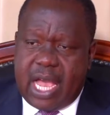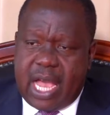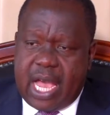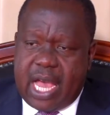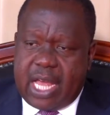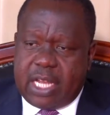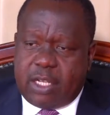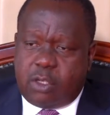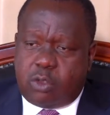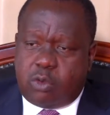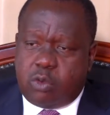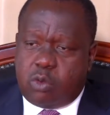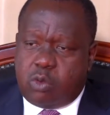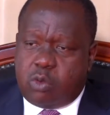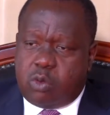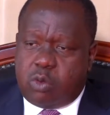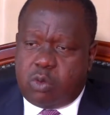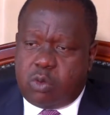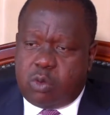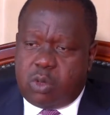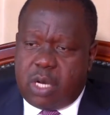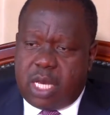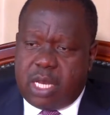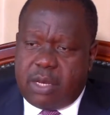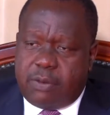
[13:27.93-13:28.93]
and
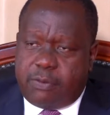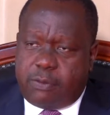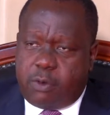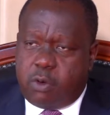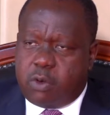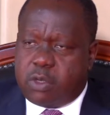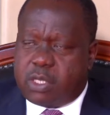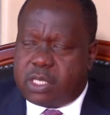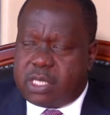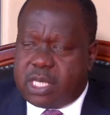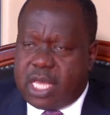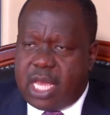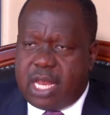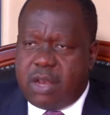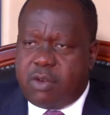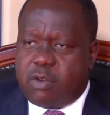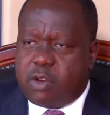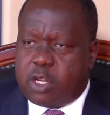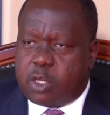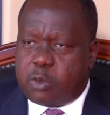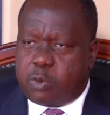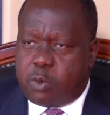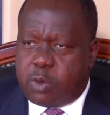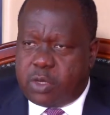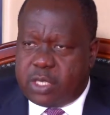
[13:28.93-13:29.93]
to enforce any
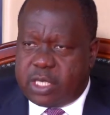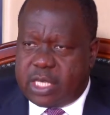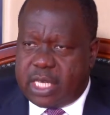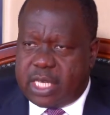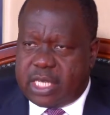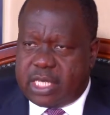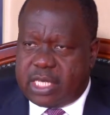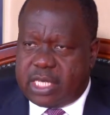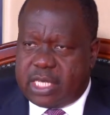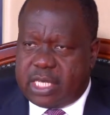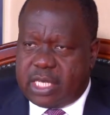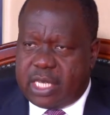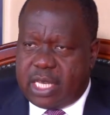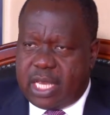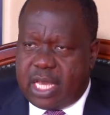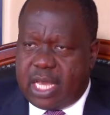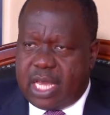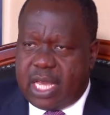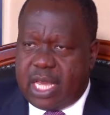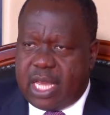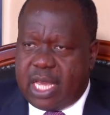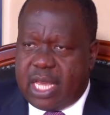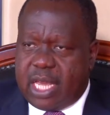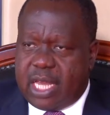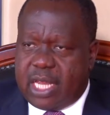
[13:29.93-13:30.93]
responses
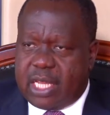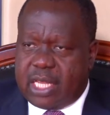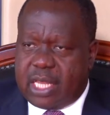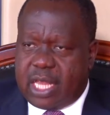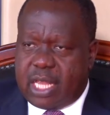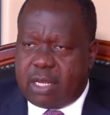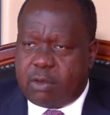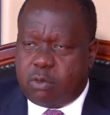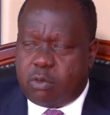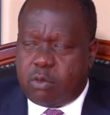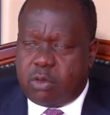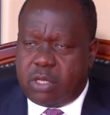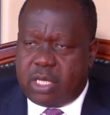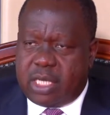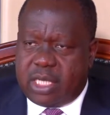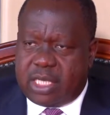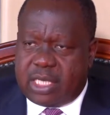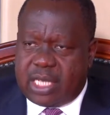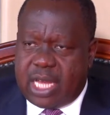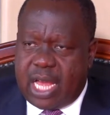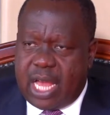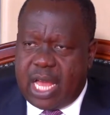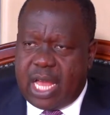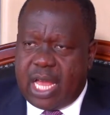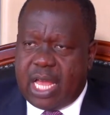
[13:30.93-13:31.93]
that would
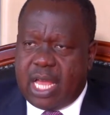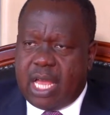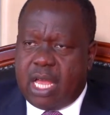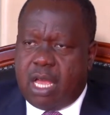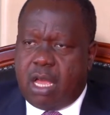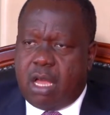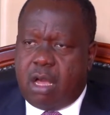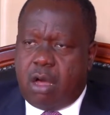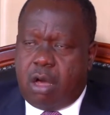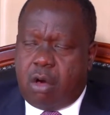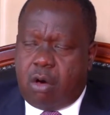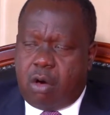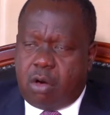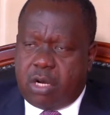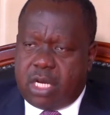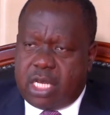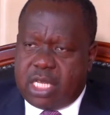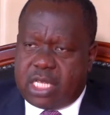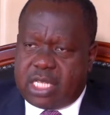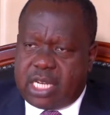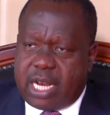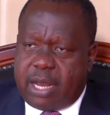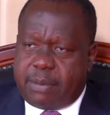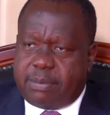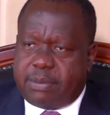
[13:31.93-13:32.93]
deter or
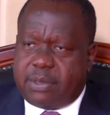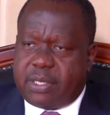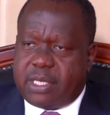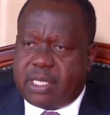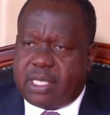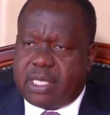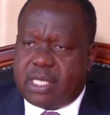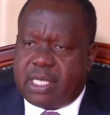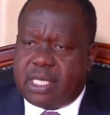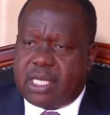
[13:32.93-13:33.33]
disrupt